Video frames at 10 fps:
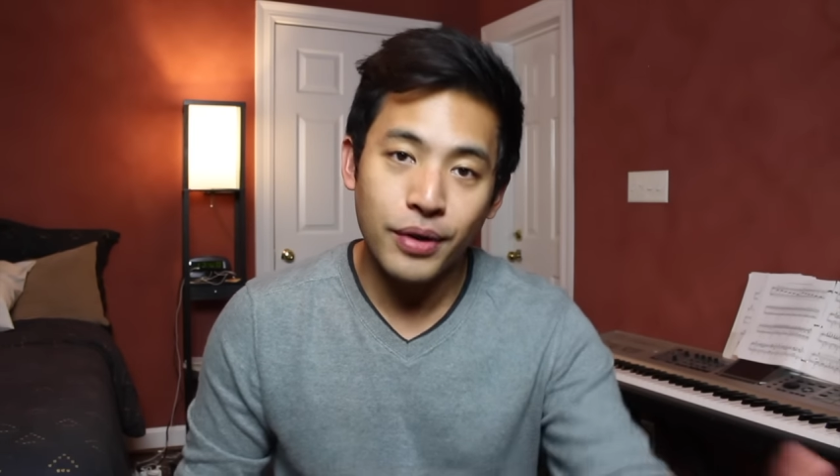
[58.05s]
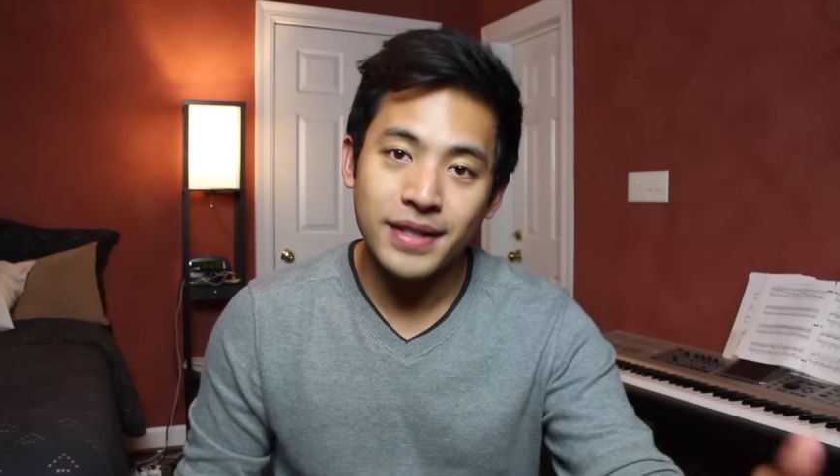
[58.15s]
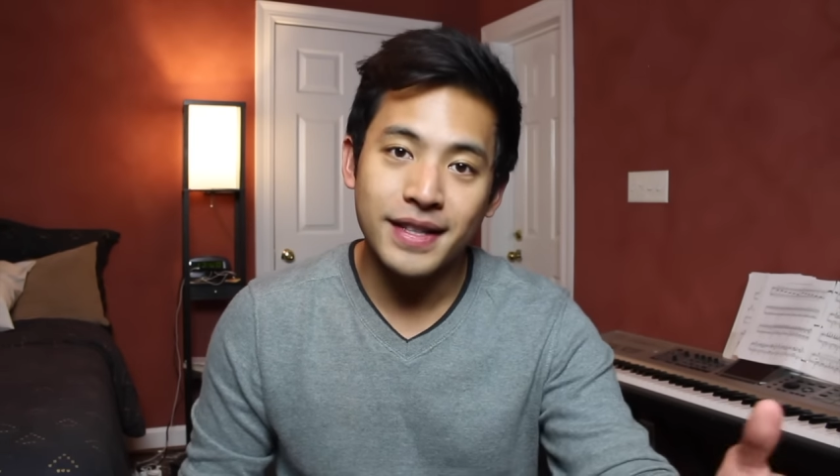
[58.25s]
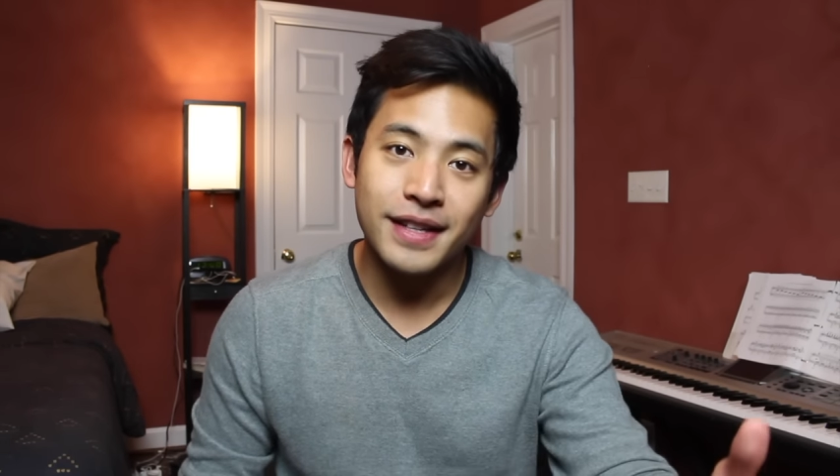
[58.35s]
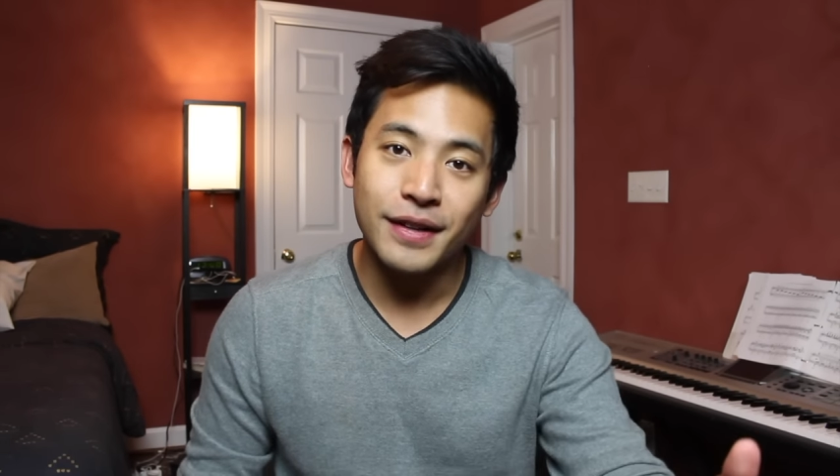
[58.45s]

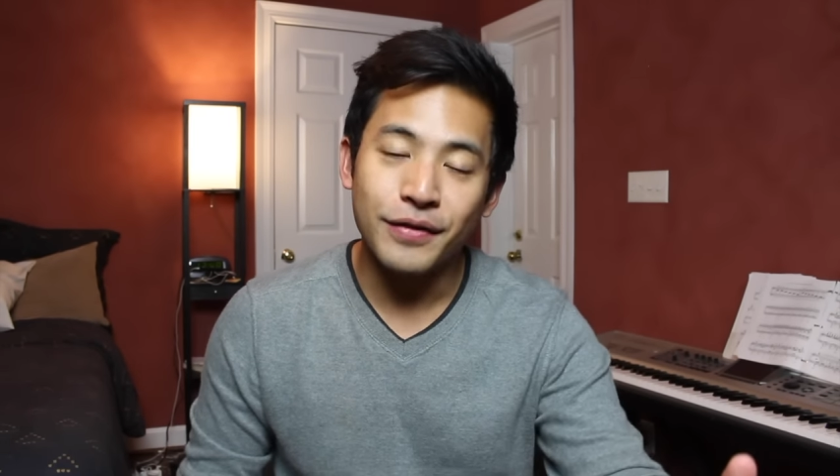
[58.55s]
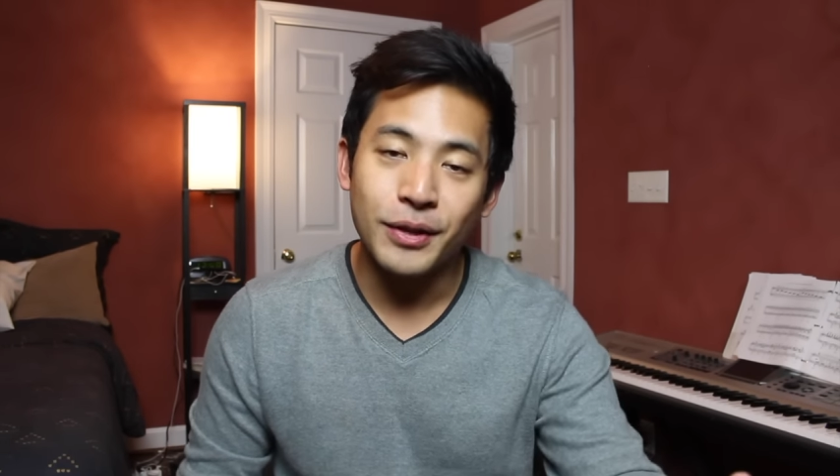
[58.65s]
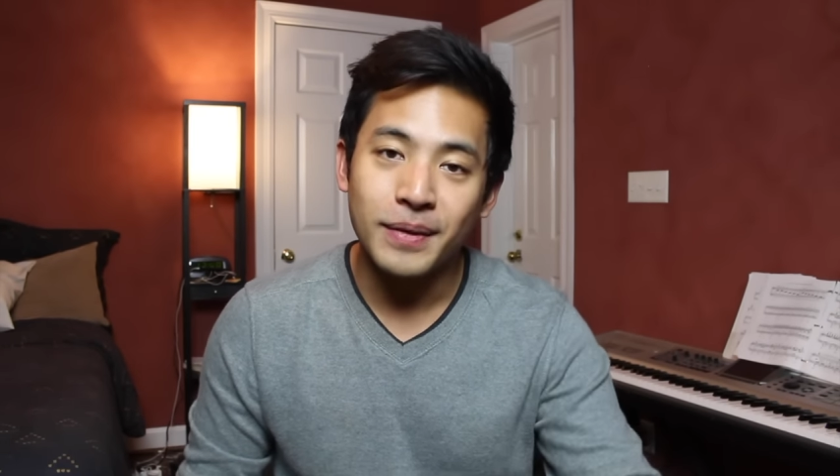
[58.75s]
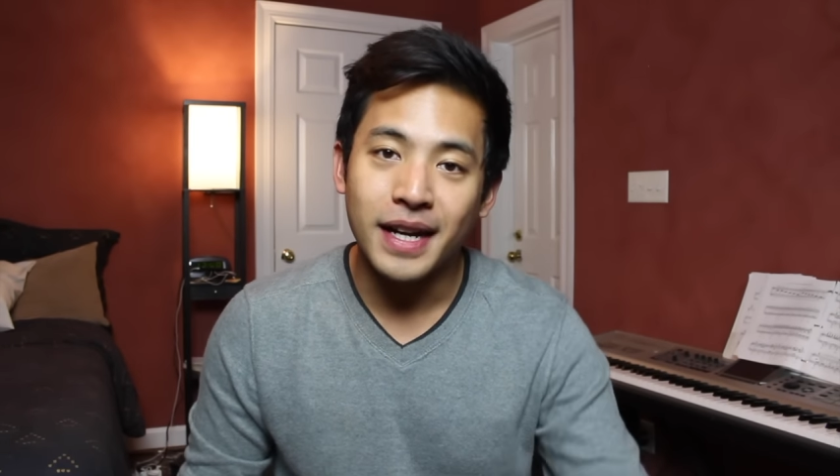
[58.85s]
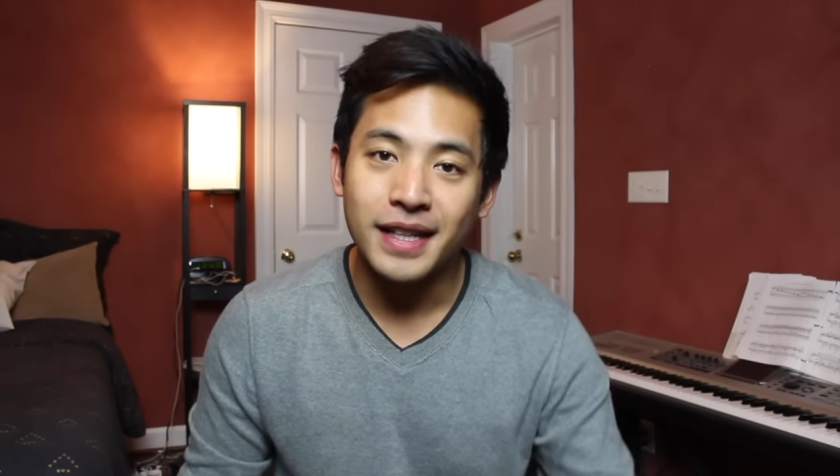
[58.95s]
president of the
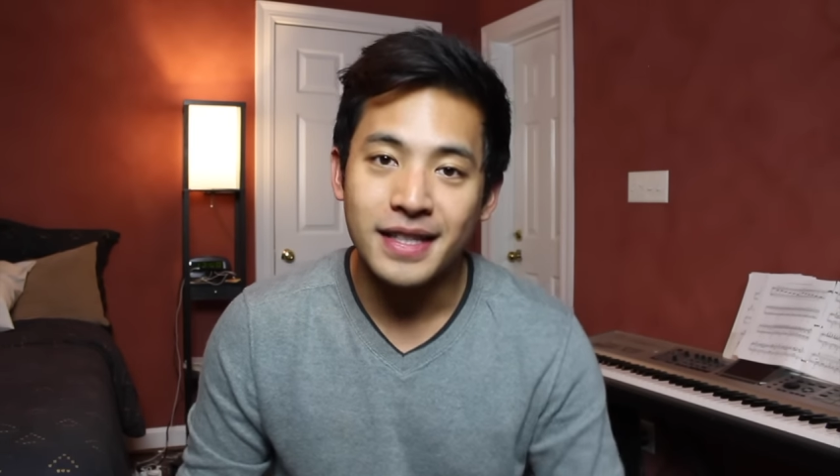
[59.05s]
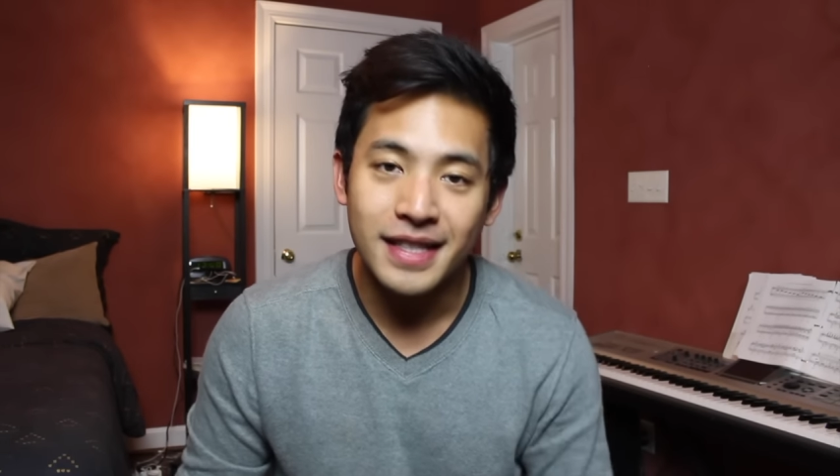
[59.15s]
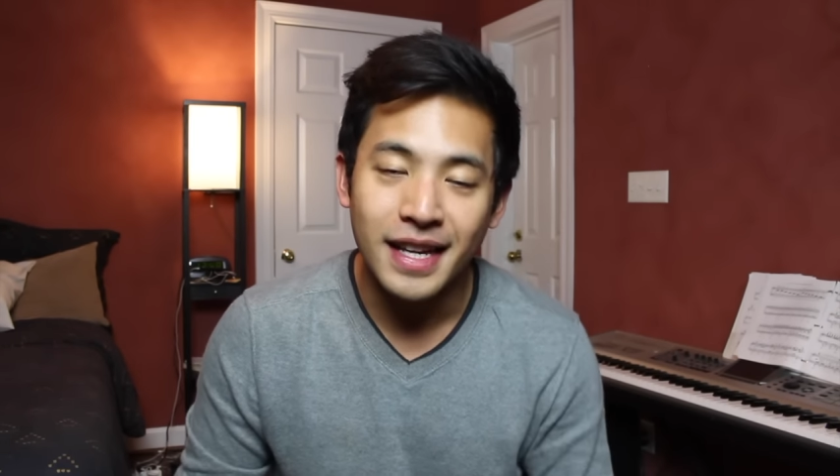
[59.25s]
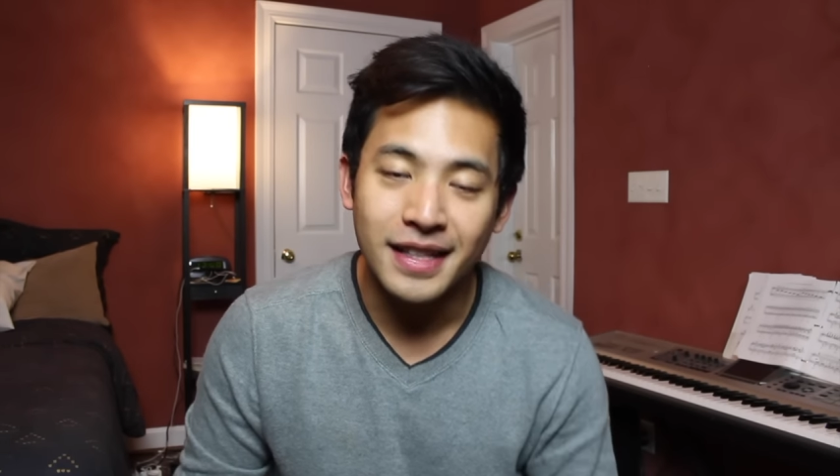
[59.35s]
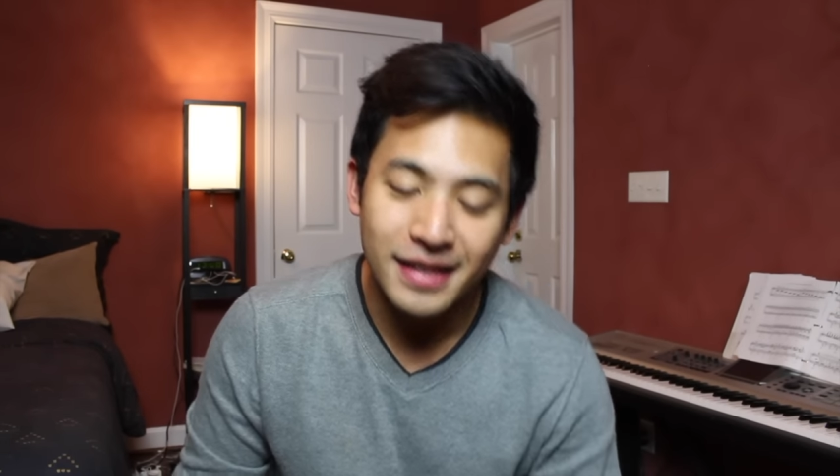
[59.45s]
United
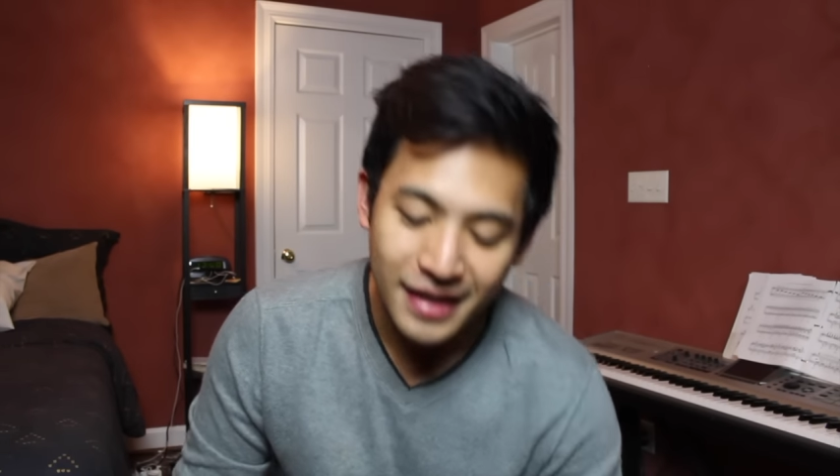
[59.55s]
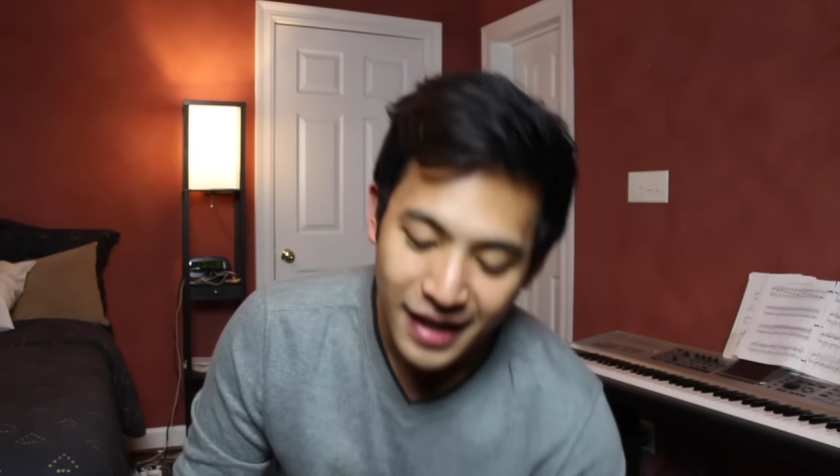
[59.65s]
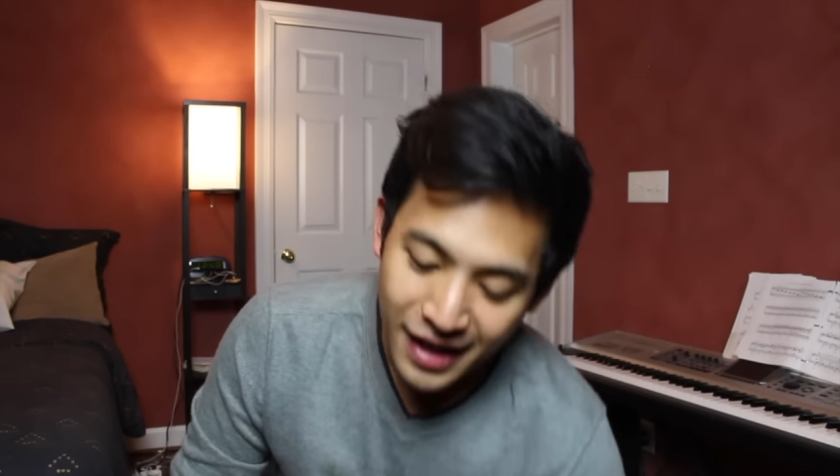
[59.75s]
States.